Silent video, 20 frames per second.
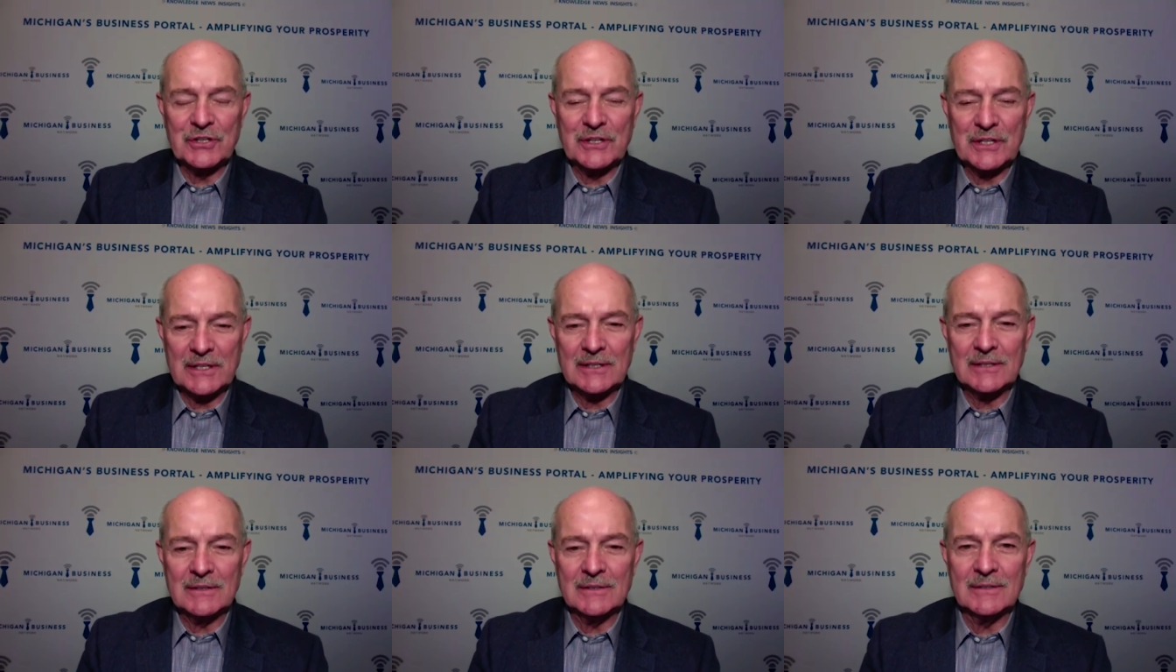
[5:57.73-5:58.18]

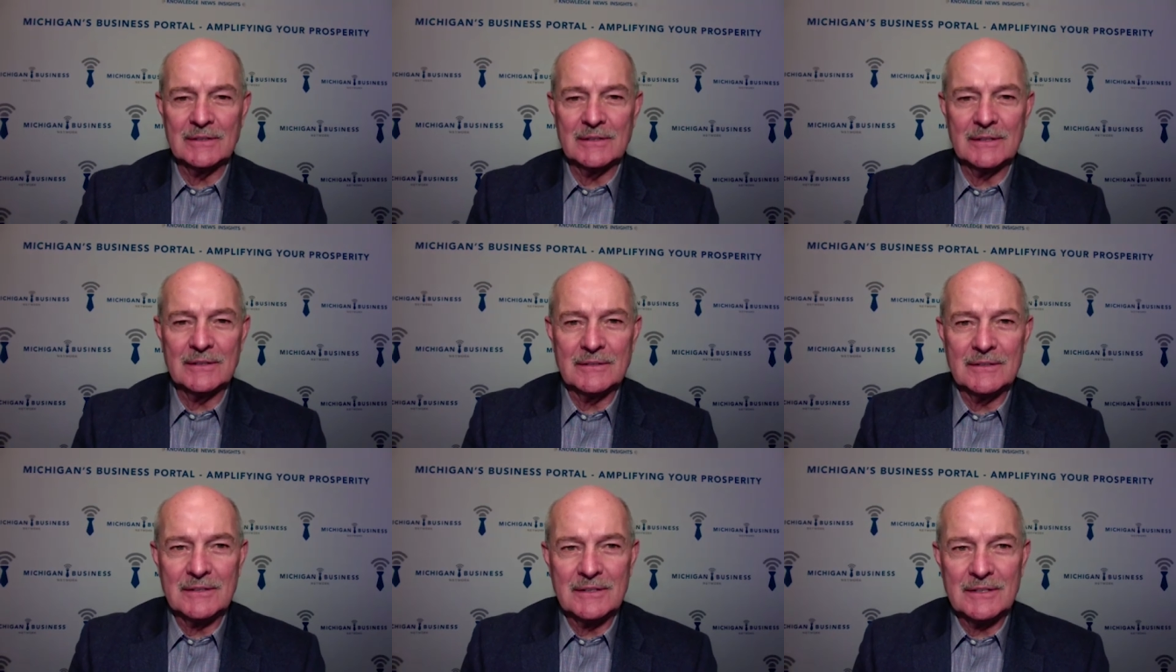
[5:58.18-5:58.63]
the
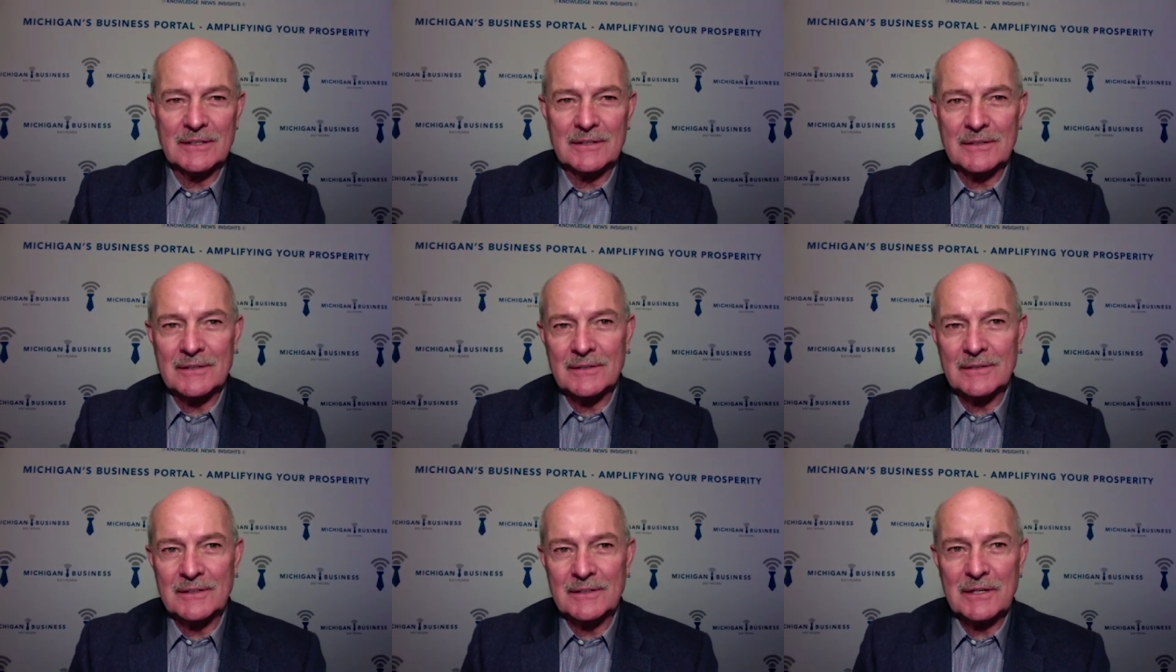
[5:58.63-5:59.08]
the
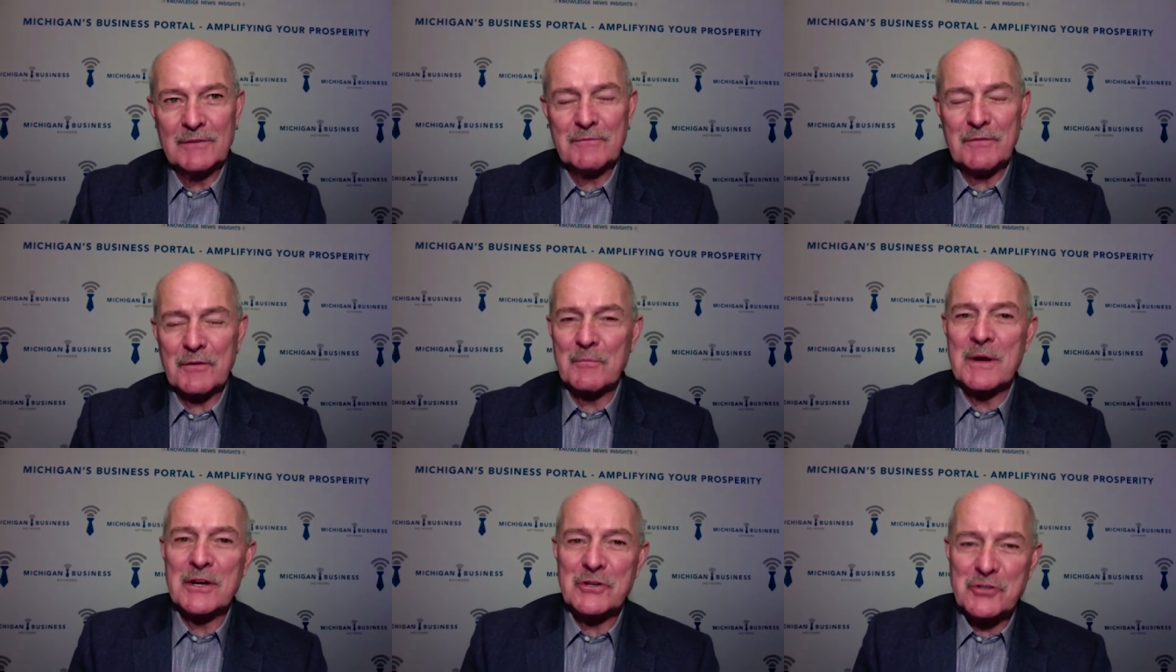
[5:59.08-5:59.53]
the
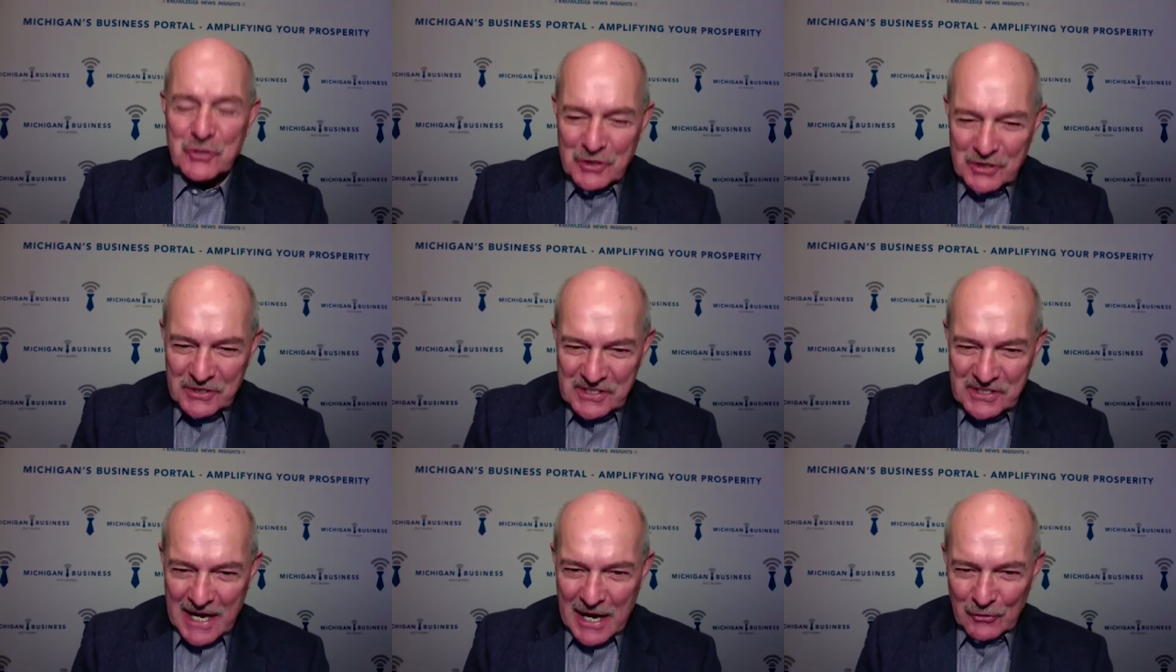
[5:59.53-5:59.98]
information
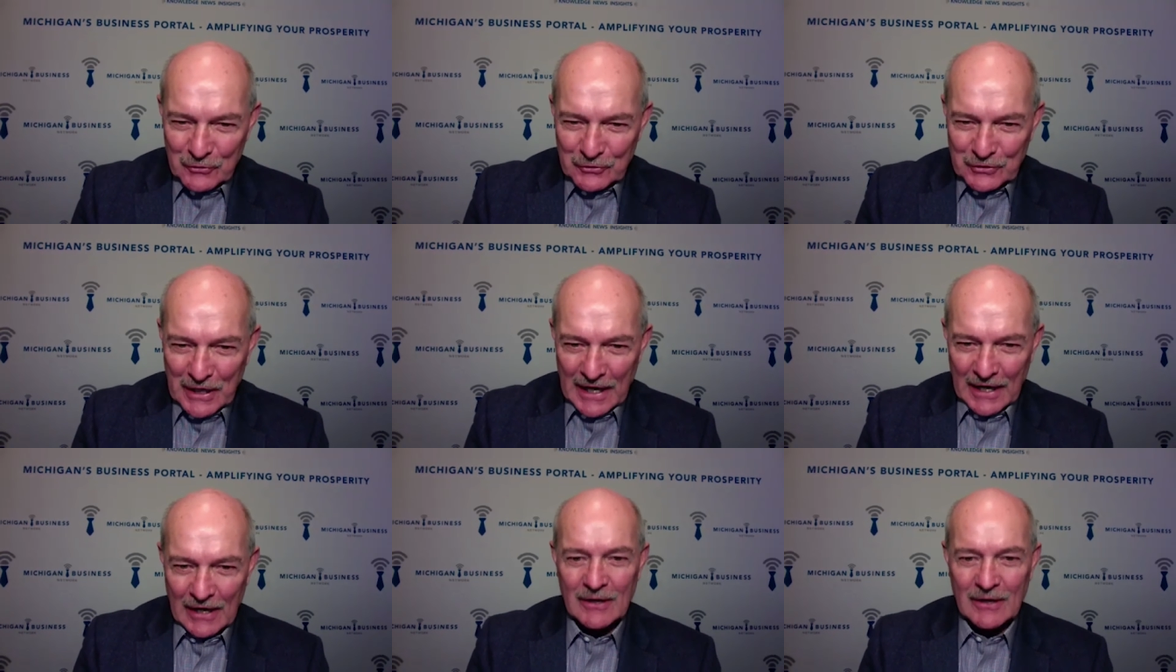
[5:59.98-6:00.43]
is out
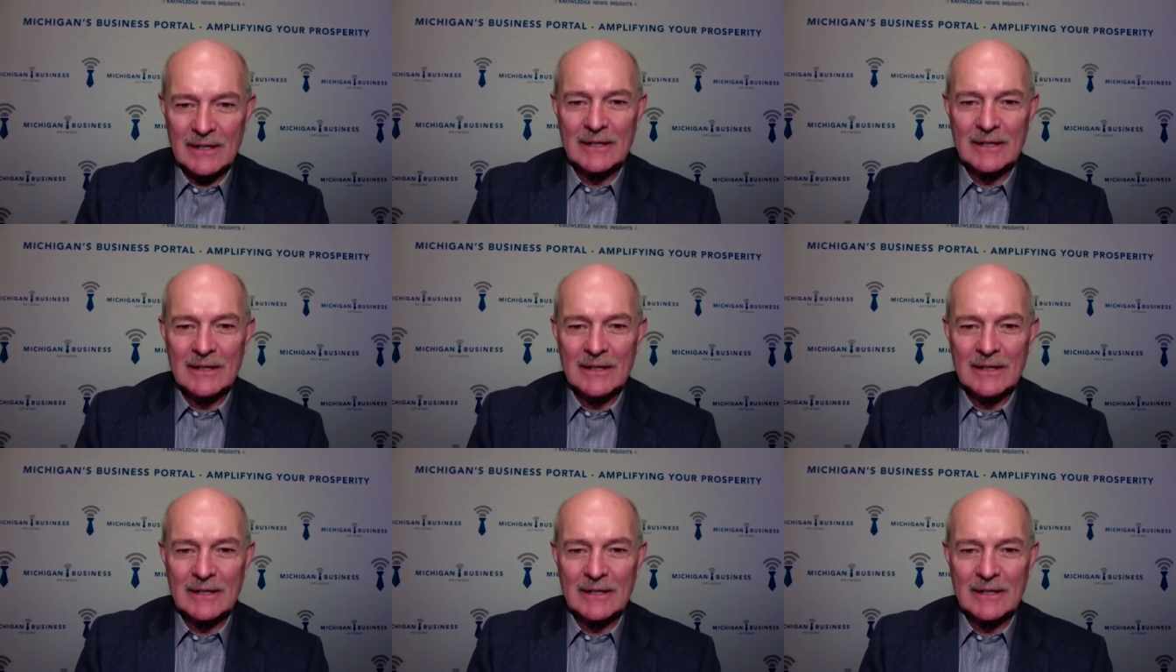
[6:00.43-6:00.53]
there,